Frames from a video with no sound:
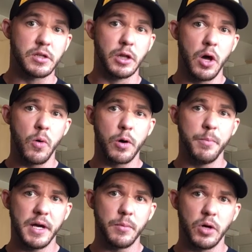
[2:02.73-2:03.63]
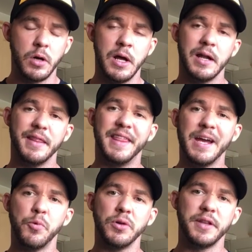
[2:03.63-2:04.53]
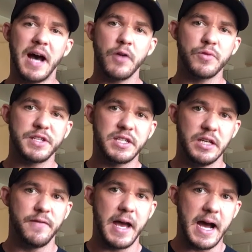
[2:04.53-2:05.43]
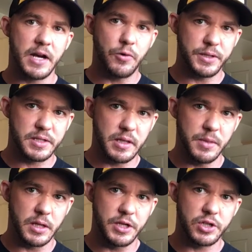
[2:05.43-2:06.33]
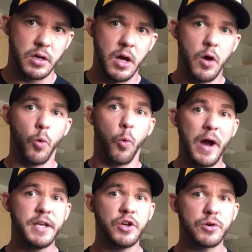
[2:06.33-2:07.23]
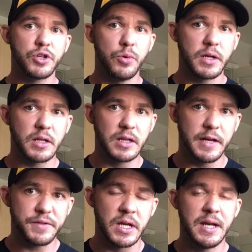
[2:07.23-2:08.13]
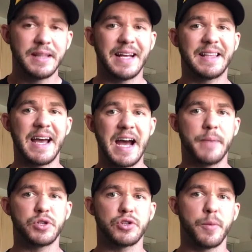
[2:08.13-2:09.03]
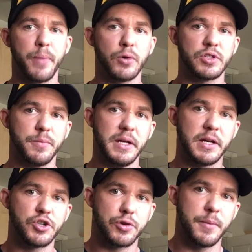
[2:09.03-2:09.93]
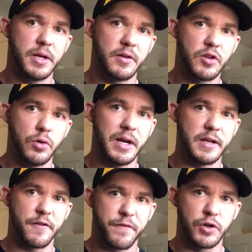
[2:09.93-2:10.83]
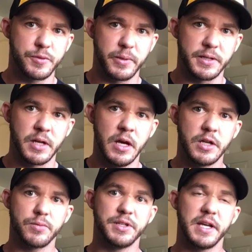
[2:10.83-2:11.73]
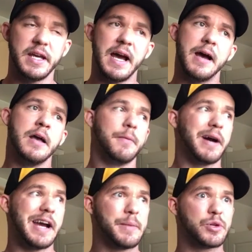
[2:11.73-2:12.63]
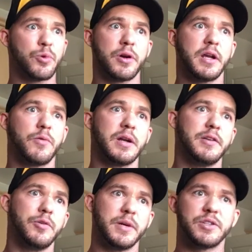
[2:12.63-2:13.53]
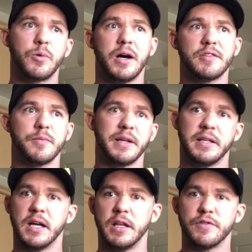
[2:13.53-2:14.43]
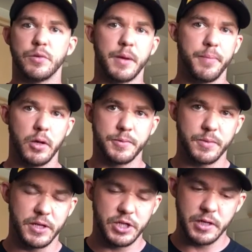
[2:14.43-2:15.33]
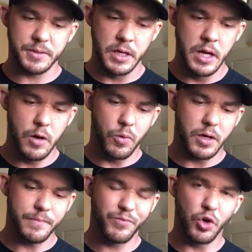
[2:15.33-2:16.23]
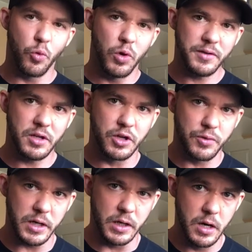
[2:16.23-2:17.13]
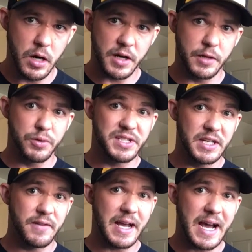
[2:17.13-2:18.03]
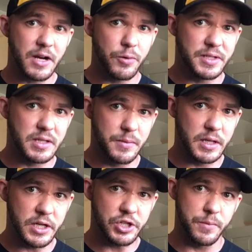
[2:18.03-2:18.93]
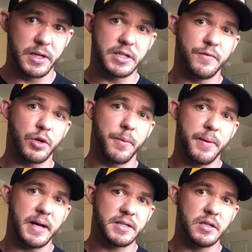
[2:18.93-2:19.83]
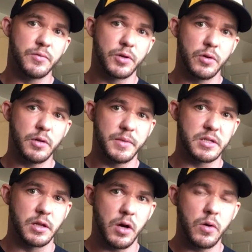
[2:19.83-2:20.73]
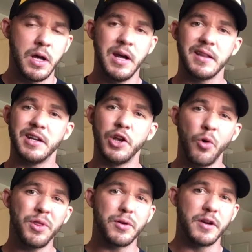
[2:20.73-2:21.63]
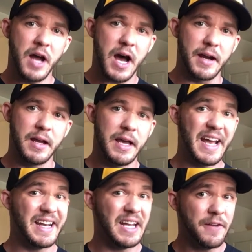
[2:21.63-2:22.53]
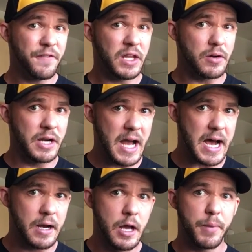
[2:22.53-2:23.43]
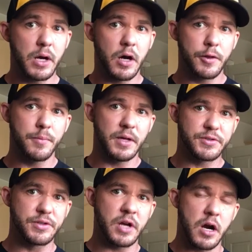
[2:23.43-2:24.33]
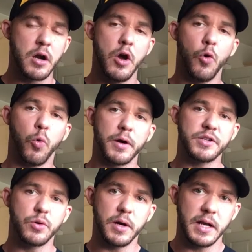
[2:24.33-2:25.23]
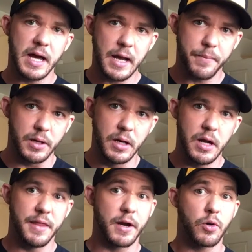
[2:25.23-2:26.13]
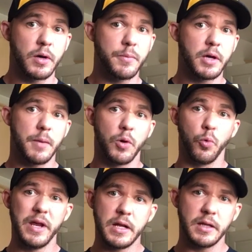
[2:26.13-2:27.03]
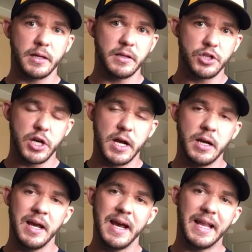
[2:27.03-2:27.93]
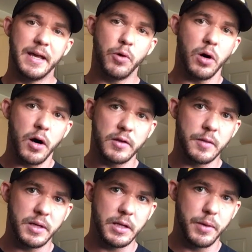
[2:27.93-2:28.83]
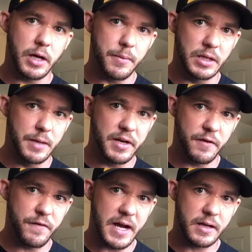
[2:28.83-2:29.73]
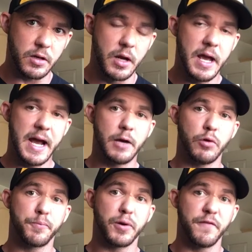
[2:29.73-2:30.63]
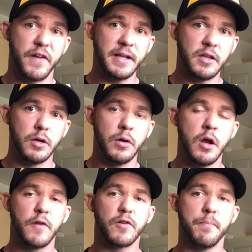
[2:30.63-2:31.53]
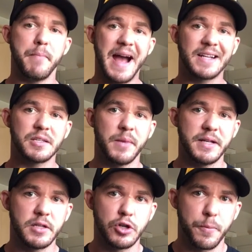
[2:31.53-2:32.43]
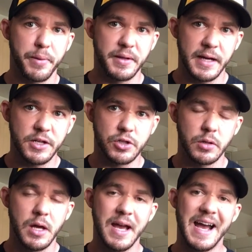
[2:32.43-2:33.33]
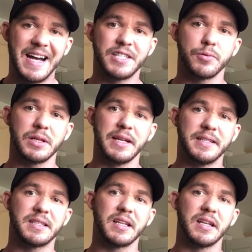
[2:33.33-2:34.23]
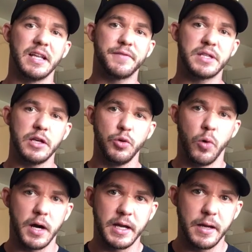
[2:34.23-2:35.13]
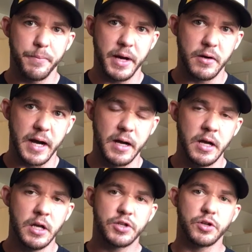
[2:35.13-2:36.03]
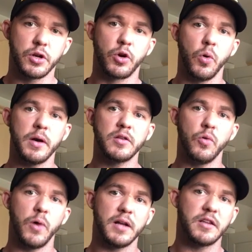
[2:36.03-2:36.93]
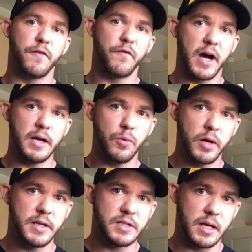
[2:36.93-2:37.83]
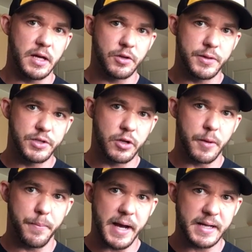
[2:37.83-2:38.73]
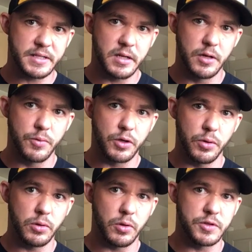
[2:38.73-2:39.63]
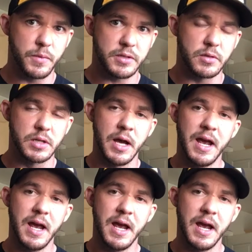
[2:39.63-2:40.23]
is low or minimal, they will not receive adequate stimulation when you're doing the lifts that the abs are supposed to be contributing to in the first place. So when you say, yeah, my abs are working when I do my squats or my deadlifts or my pull-ups and my chin-ups, well, to what degree? Are they receiving adequate stimulation? Because if your capacity to recruit them is low, then no, they're not. And if they're not, but other muscles are, what is going to happen? They're going to become a weak link in the chain and they will ultimately become a limiting factor and it will prevent you from maximizing your potential as it relates to the lifts that you want to get better at. So you're going to want to find ways to increase your capacity to recruit those muscles